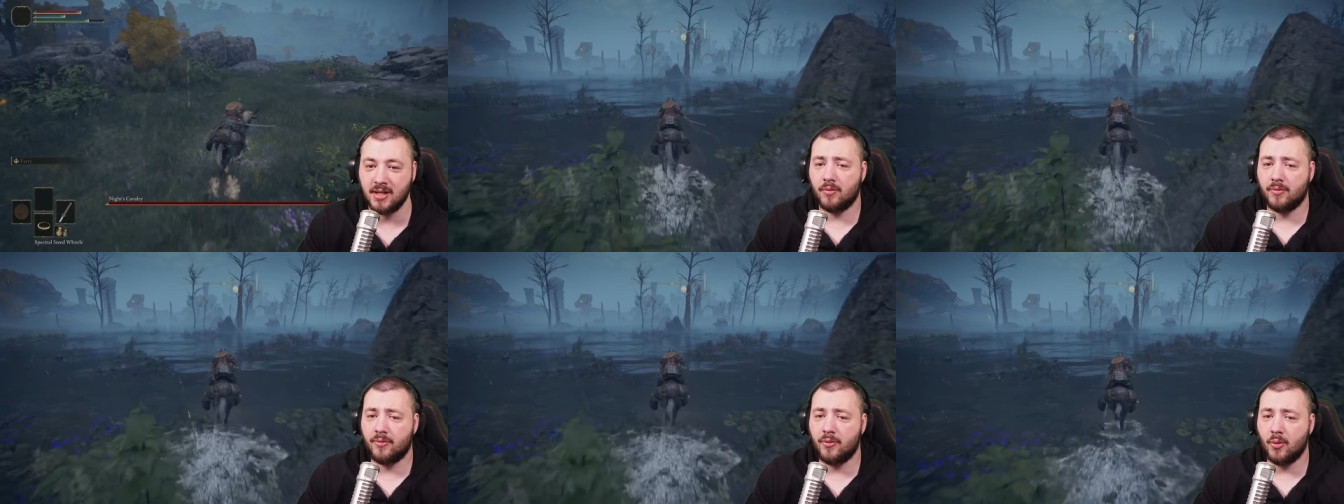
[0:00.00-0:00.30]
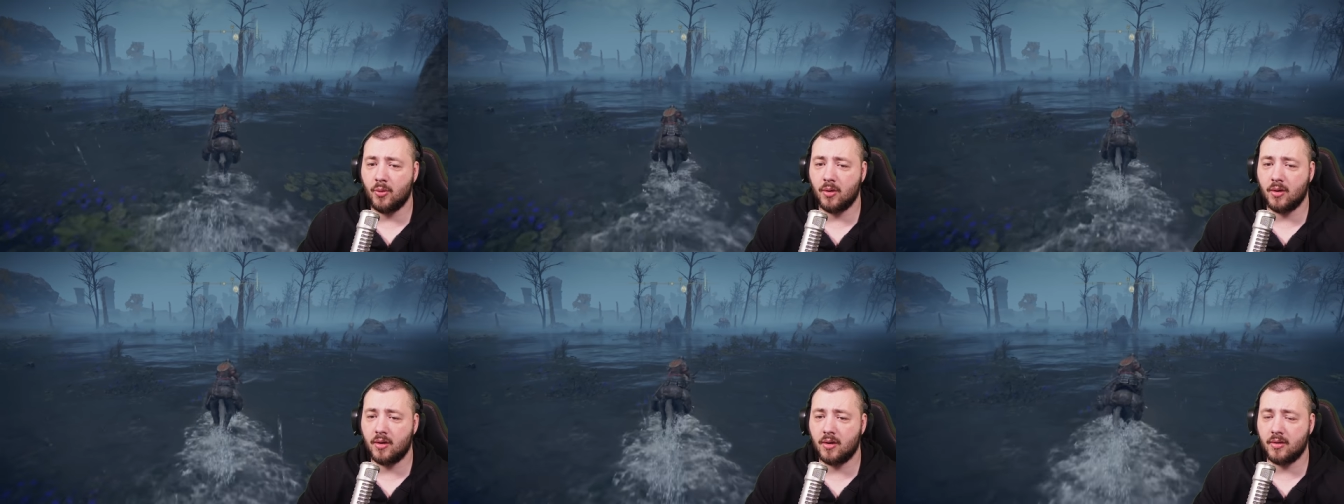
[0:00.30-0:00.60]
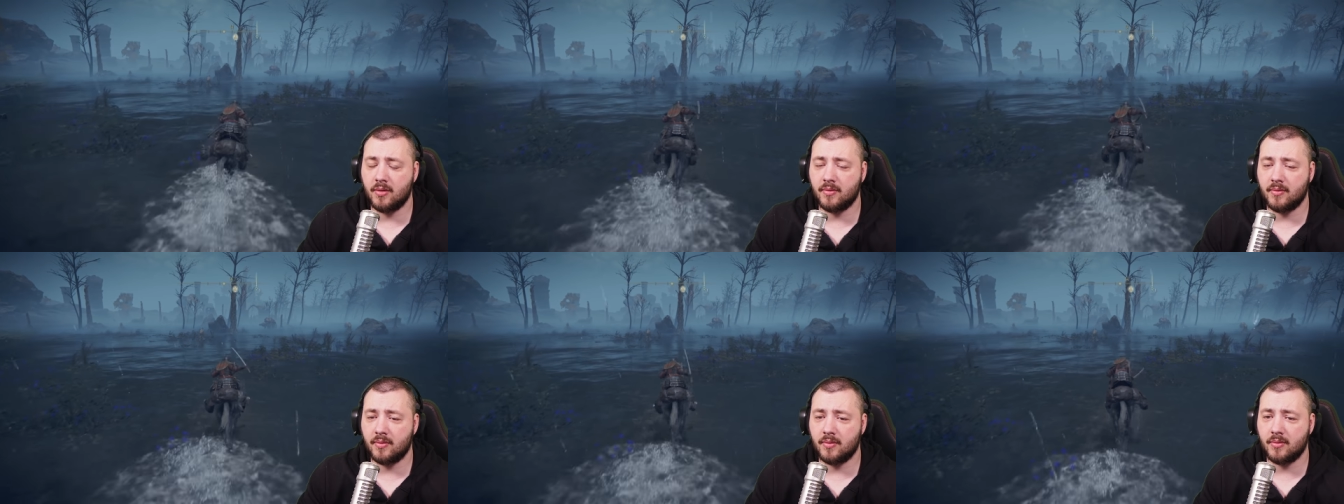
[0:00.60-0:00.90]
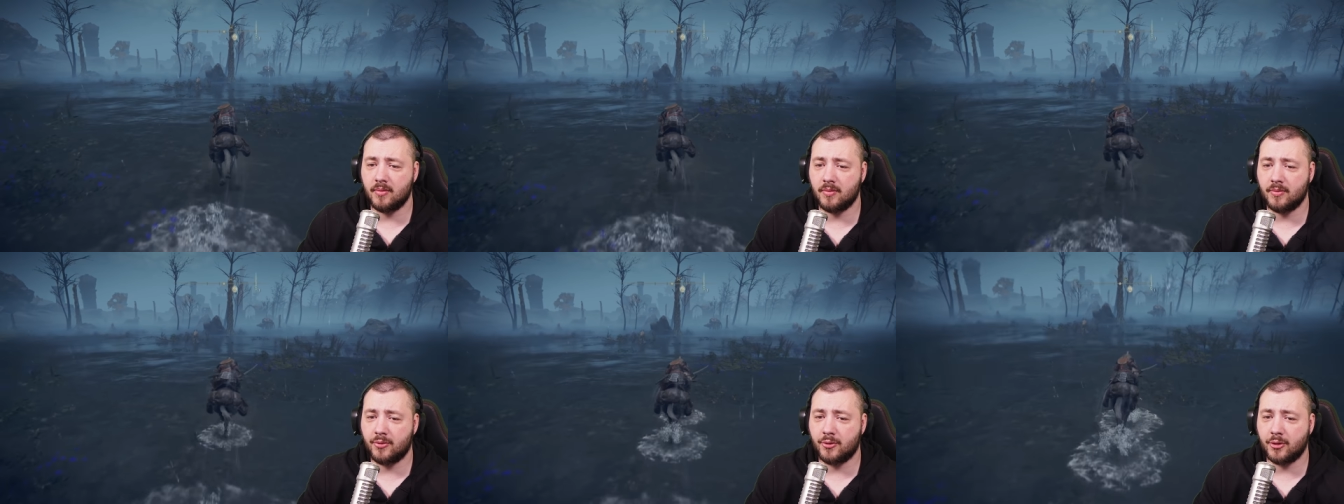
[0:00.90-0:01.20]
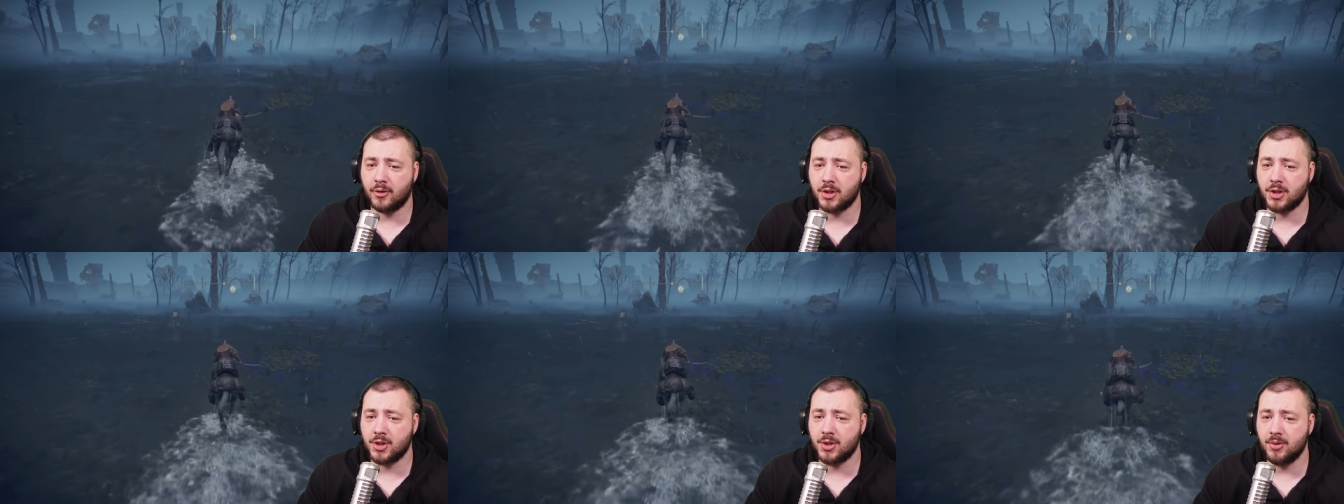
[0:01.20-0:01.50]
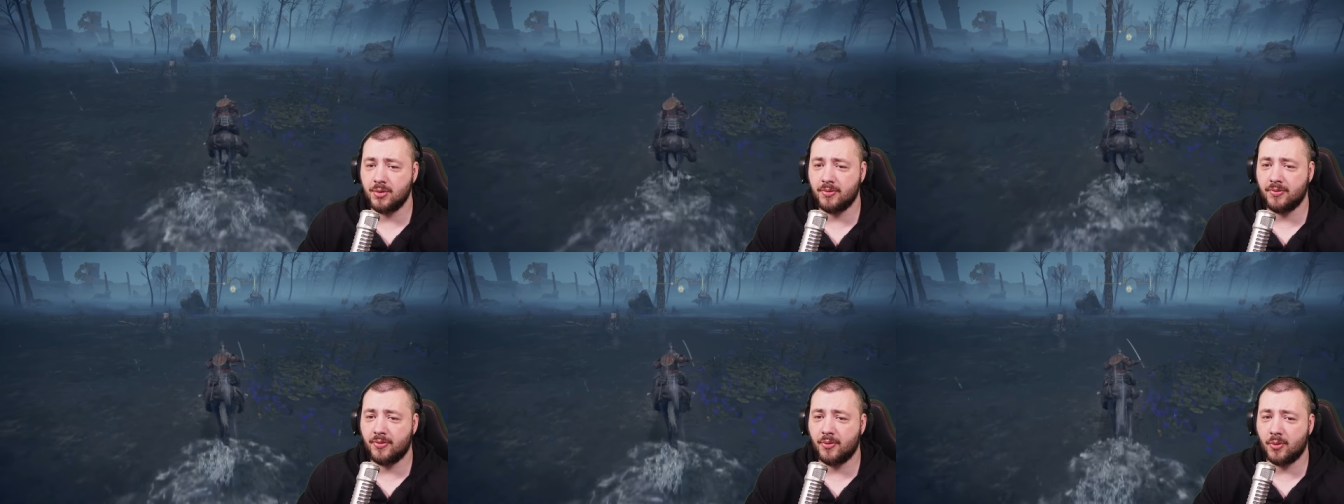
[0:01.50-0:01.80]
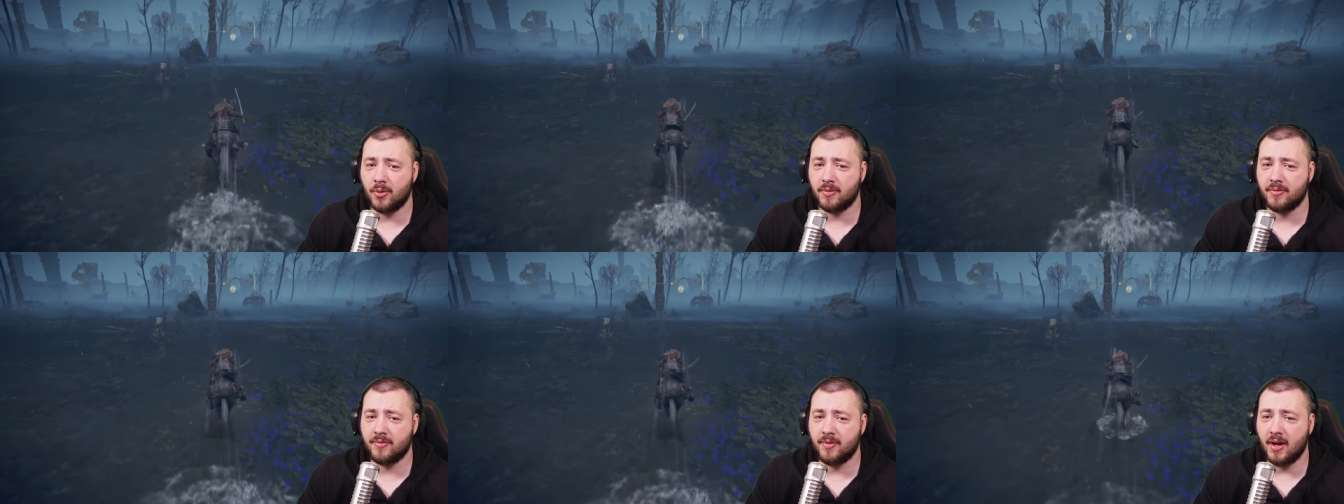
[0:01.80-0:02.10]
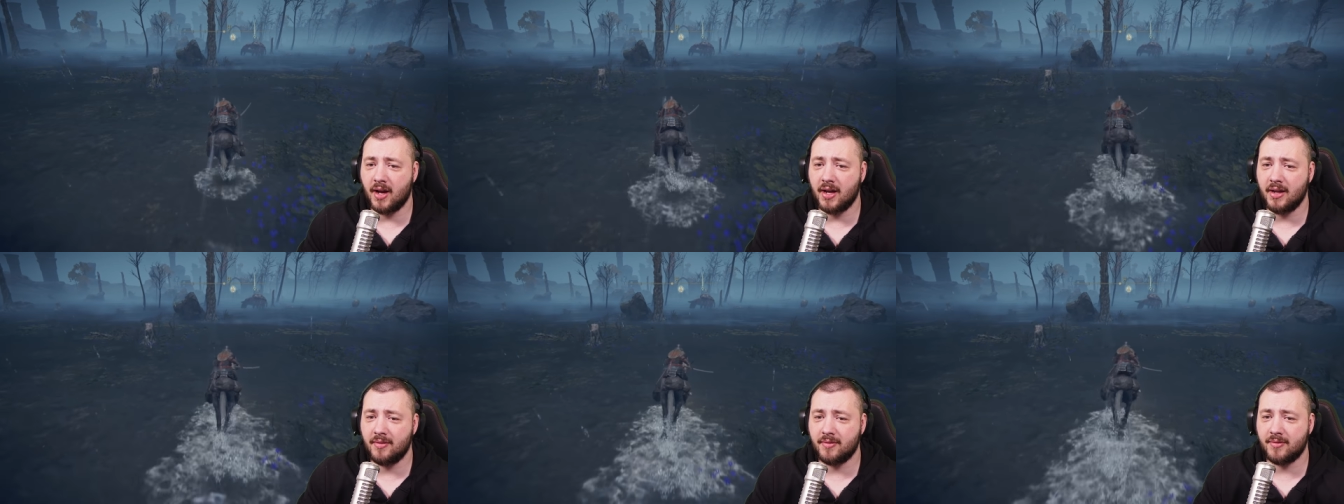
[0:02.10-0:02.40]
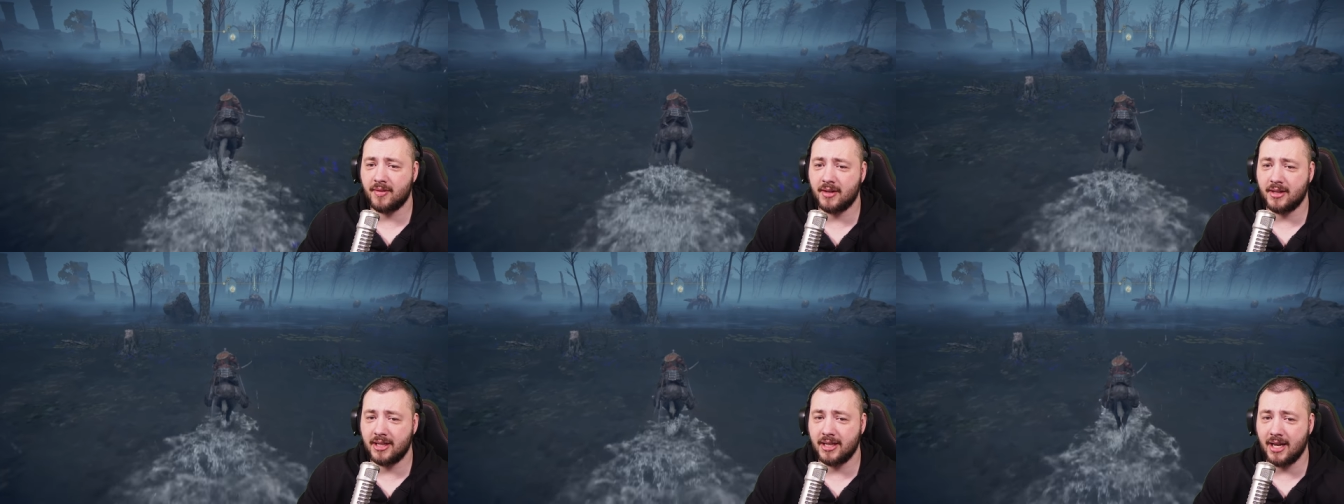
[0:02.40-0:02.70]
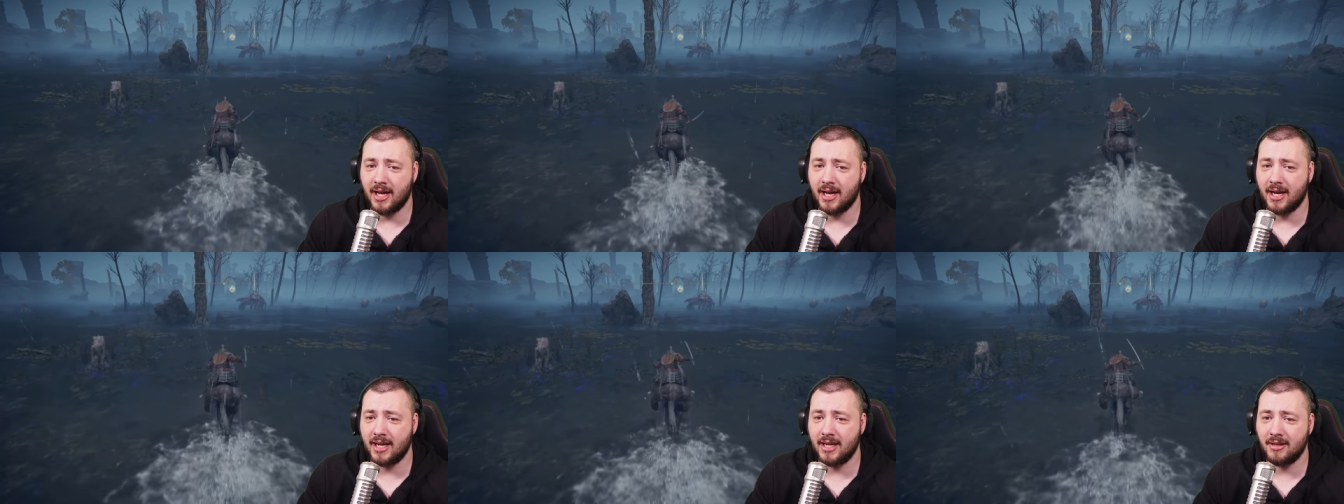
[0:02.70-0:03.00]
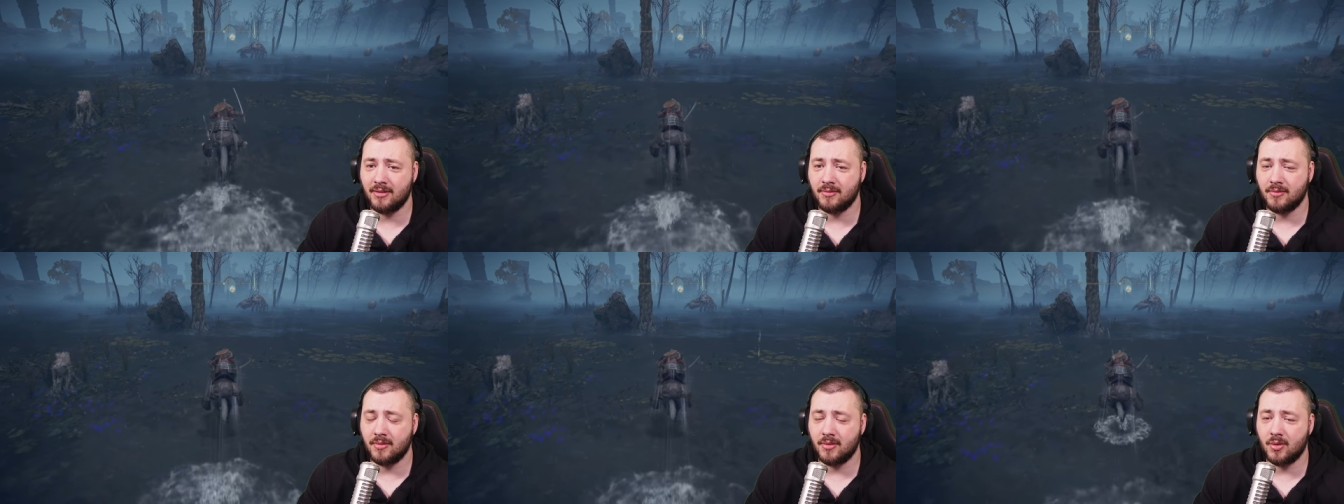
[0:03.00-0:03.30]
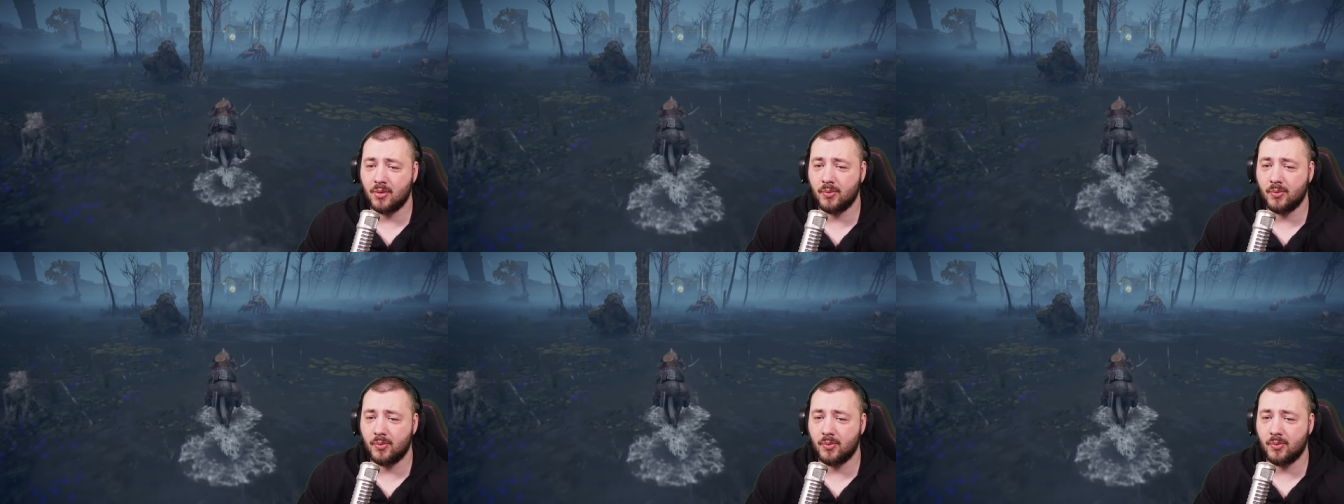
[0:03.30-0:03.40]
For for two, four, five, nine,